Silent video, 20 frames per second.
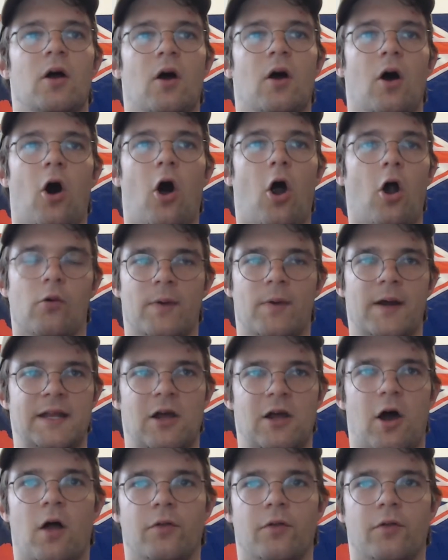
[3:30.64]
already
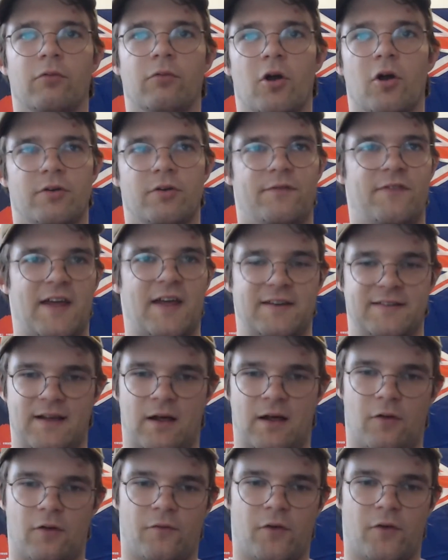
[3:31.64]
on the road to
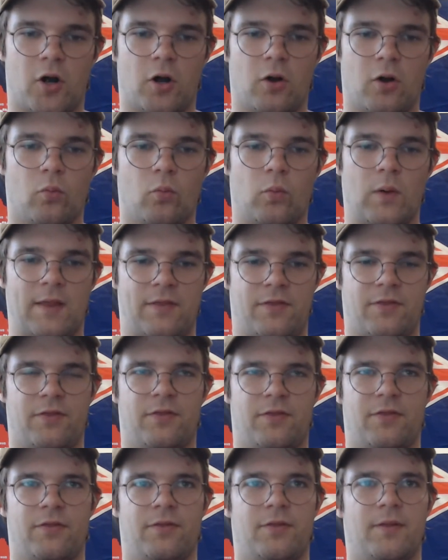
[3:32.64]
Phandelver
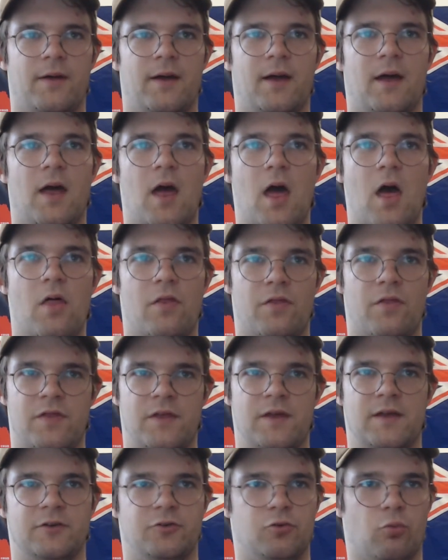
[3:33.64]
with
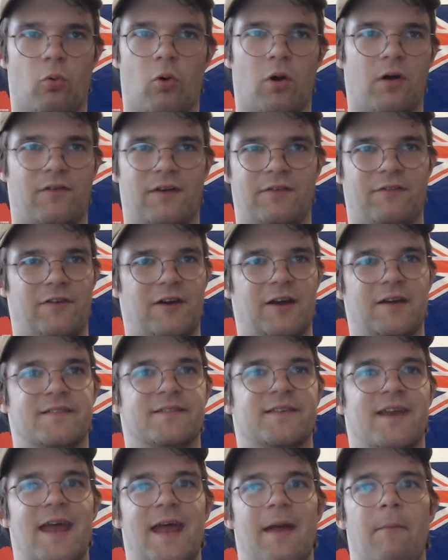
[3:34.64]
the dwarf, I forget
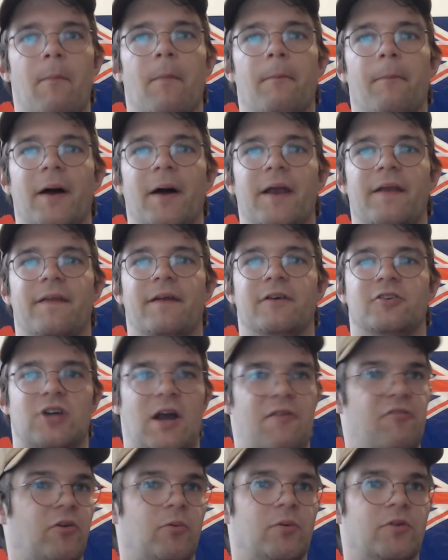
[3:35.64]
his name, but they're
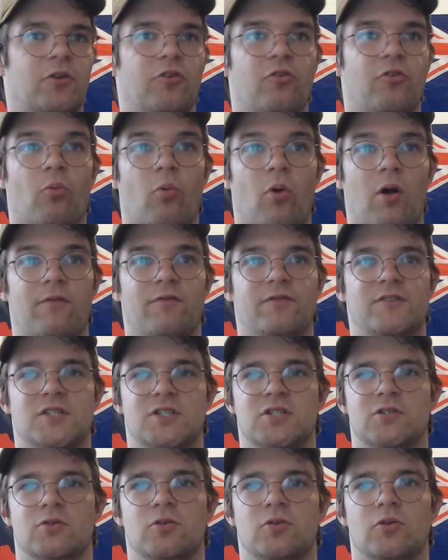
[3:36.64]
traveling with the dwarf
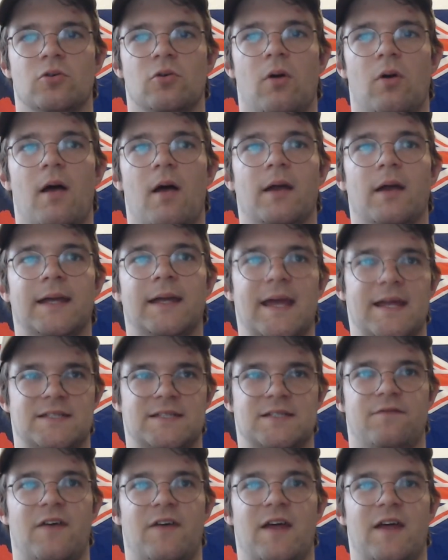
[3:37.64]
to get
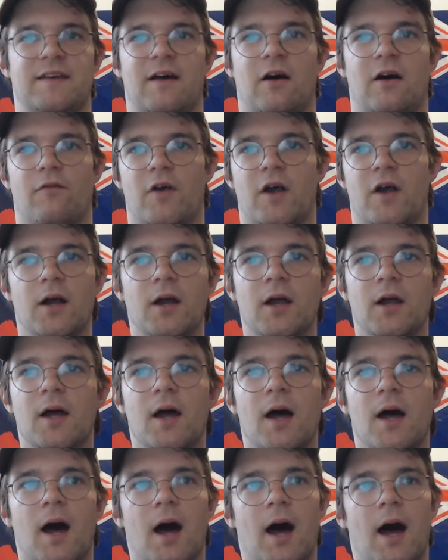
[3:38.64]
to Phandelver.
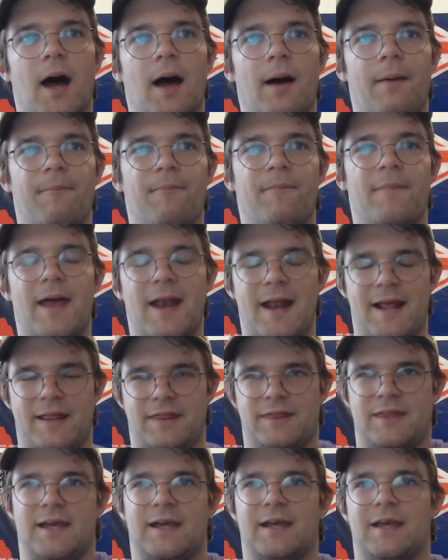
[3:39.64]
And I
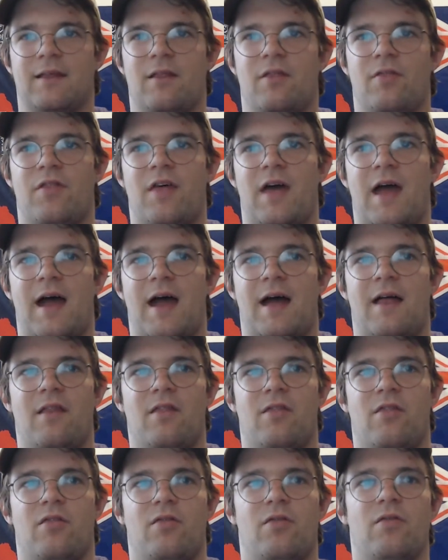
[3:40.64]
think that
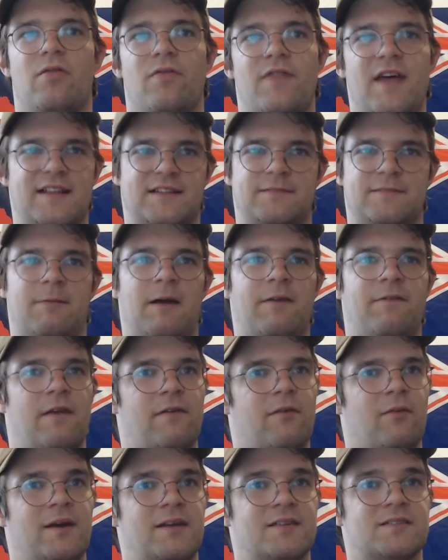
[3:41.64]
that's my
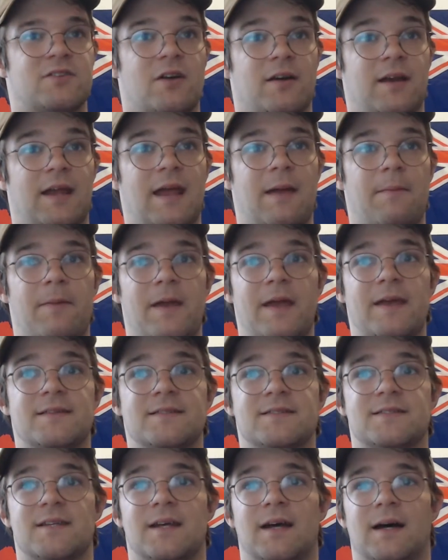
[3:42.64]
favorite way to start
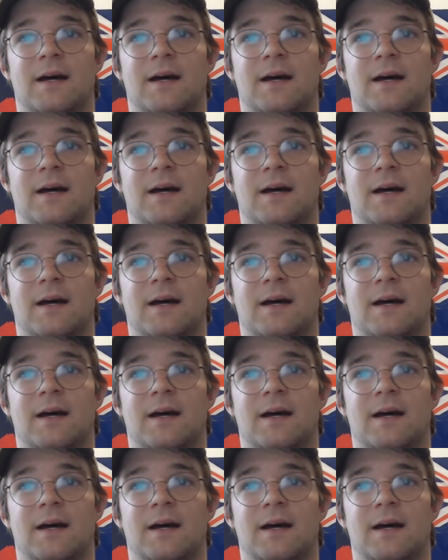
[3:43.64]
campaigns.